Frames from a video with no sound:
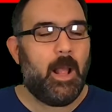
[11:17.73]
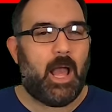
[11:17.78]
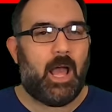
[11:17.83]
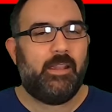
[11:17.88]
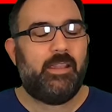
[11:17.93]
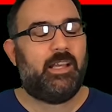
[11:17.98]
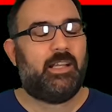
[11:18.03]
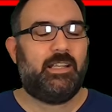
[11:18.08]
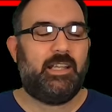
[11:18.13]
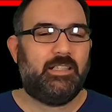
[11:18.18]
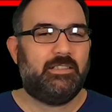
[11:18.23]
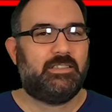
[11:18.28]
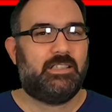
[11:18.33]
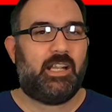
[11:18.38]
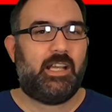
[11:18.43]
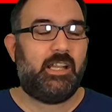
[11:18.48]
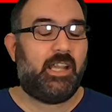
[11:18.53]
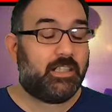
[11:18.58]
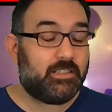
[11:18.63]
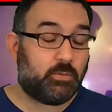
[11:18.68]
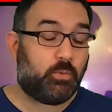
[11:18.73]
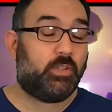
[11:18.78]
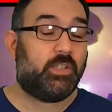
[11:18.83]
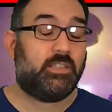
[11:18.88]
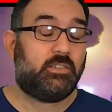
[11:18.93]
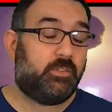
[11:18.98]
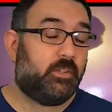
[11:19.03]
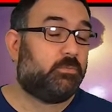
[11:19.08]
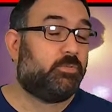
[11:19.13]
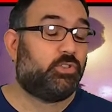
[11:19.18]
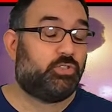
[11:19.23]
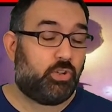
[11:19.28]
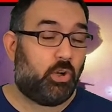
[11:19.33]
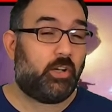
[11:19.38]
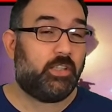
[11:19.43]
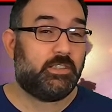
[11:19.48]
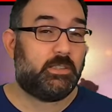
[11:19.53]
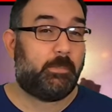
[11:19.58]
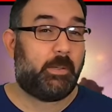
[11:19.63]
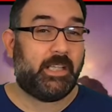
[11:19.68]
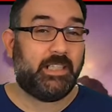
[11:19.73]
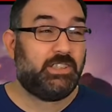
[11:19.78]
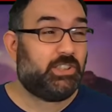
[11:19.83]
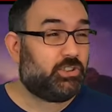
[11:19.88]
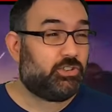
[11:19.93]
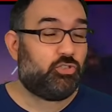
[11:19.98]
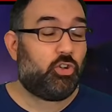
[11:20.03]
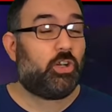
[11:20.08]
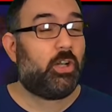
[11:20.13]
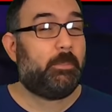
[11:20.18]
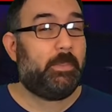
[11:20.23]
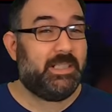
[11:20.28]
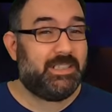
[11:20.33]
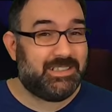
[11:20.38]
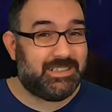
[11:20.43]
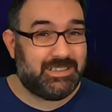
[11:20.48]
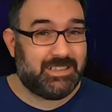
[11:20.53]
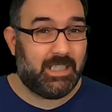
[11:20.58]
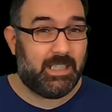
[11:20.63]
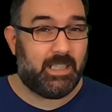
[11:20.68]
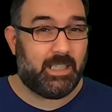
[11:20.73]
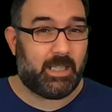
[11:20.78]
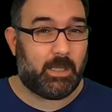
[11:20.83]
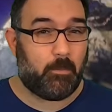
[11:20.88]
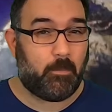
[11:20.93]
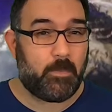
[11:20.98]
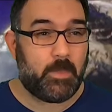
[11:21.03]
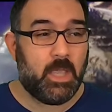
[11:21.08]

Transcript: And at the end of the day, that's what this film's trying to be. It's just trying to be silly.